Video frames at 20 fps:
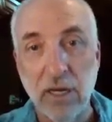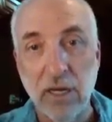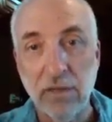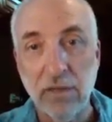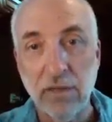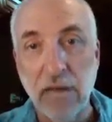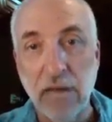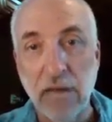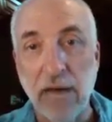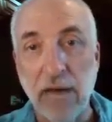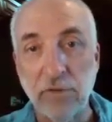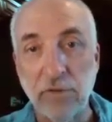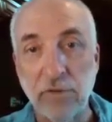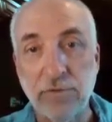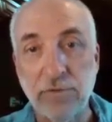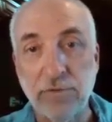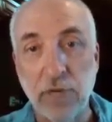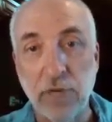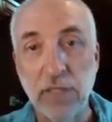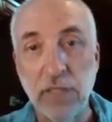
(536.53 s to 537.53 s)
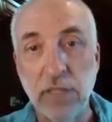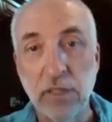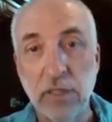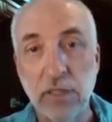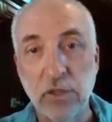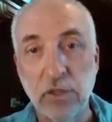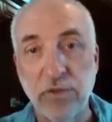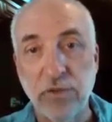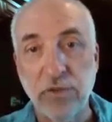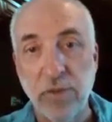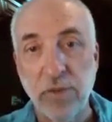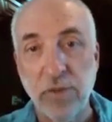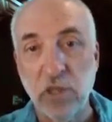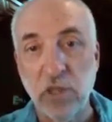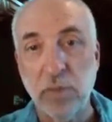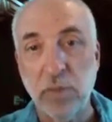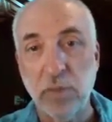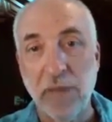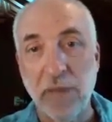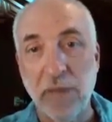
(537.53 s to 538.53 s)
out in front. So
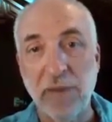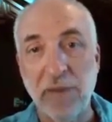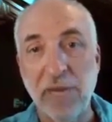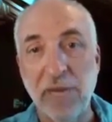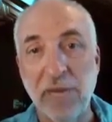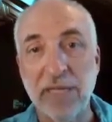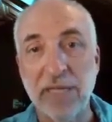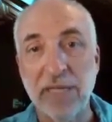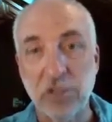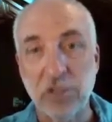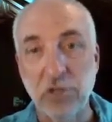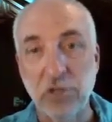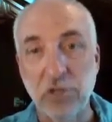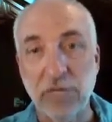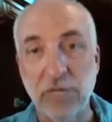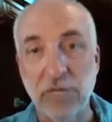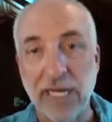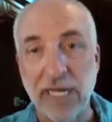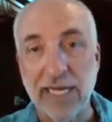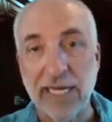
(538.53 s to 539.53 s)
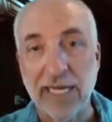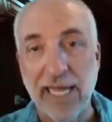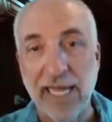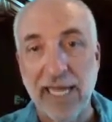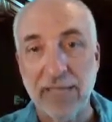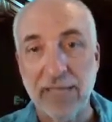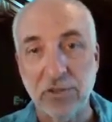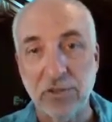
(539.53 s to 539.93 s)
if I multiply by minus 2, it kind